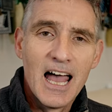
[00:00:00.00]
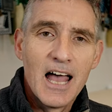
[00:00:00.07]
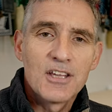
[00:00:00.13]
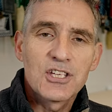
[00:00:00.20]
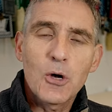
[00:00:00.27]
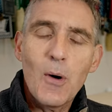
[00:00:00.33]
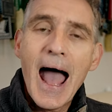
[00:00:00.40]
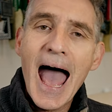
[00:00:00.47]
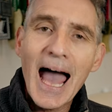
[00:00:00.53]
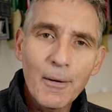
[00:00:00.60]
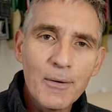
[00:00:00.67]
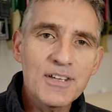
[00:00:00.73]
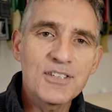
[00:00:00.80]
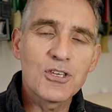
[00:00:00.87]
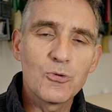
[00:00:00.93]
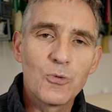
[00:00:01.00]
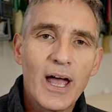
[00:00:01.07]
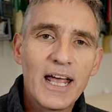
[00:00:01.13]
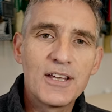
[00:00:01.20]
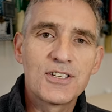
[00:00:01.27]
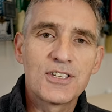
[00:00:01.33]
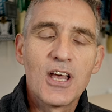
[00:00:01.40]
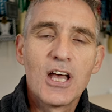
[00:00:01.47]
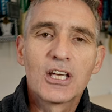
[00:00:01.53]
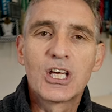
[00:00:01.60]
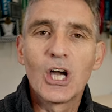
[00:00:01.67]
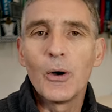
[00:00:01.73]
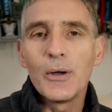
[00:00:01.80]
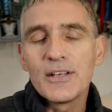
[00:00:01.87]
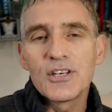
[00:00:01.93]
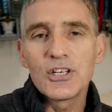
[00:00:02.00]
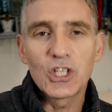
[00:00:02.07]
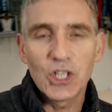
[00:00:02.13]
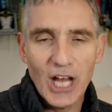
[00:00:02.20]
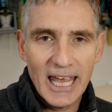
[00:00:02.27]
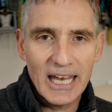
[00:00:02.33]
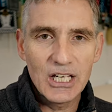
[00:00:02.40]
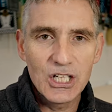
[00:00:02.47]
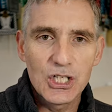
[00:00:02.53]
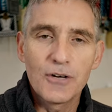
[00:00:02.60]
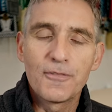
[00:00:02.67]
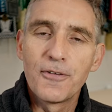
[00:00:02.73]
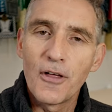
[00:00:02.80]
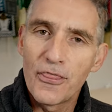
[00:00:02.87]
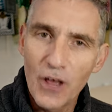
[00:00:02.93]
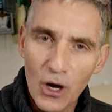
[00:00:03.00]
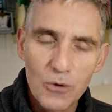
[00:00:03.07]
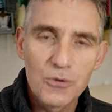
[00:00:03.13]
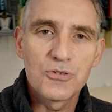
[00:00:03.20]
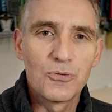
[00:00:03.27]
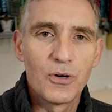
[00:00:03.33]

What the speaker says: So how is the race going to change for those